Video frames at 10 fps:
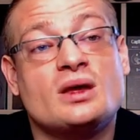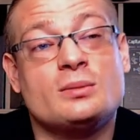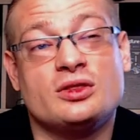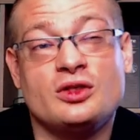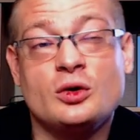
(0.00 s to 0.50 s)

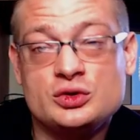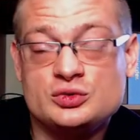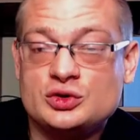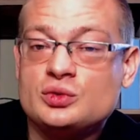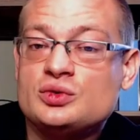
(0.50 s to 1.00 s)
But though
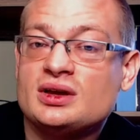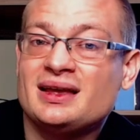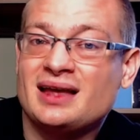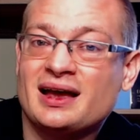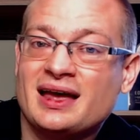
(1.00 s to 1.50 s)
you do
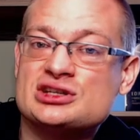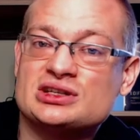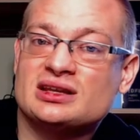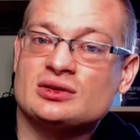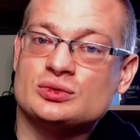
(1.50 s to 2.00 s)

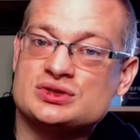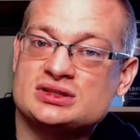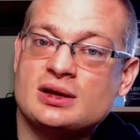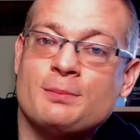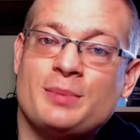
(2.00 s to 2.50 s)
occasionally get those
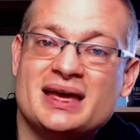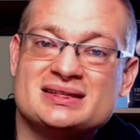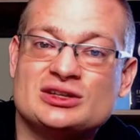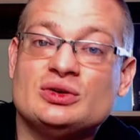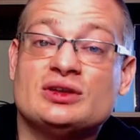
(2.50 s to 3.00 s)

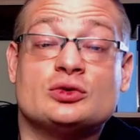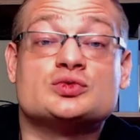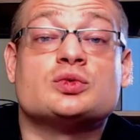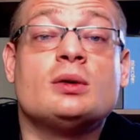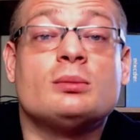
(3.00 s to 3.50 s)
sub-bass and you get
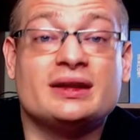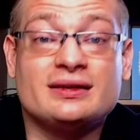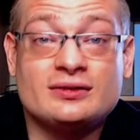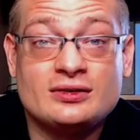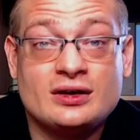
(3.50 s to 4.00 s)
those
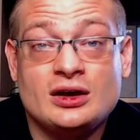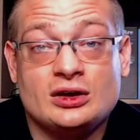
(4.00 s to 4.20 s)
rumblies